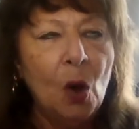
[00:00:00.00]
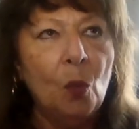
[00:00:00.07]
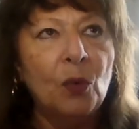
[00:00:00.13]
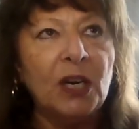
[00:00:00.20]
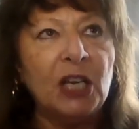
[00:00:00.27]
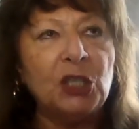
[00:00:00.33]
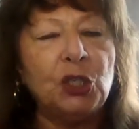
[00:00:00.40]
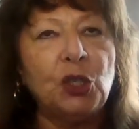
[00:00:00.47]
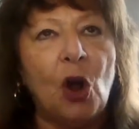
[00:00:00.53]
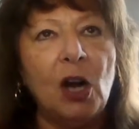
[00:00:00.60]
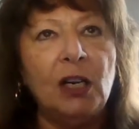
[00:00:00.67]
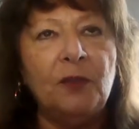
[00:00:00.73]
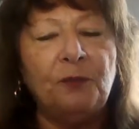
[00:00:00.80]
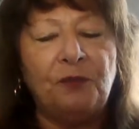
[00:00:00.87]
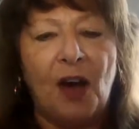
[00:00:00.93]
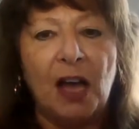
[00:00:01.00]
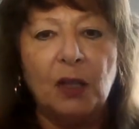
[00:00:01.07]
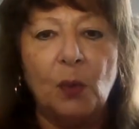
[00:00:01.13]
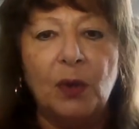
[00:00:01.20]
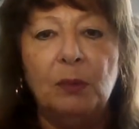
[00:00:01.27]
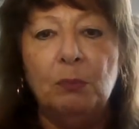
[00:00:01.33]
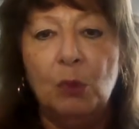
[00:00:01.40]
When I started
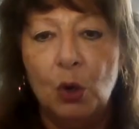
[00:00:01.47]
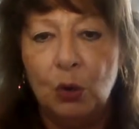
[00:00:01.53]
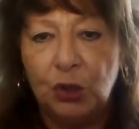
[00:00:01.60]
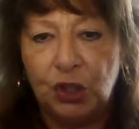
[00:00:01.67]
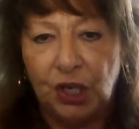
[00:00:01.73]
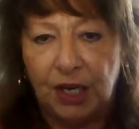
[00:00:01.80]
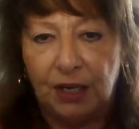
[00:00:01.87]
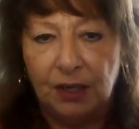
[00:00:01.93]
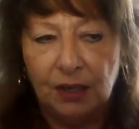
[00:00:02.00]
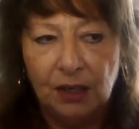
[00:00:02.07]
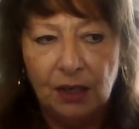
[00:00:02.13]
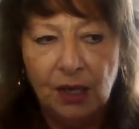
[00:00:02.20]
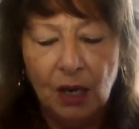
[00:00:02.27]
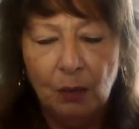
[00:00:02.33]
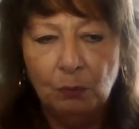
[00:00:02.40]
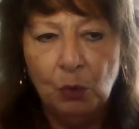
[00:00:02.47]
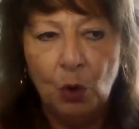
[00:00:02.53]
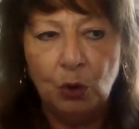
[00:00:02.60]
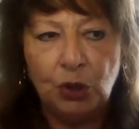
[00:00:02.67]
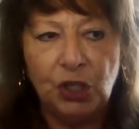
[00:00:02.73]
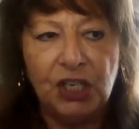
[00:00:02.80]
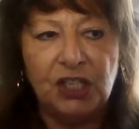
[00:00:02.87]
following
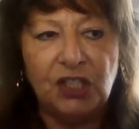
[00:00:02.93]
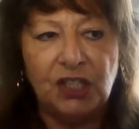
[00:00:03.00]
Mooji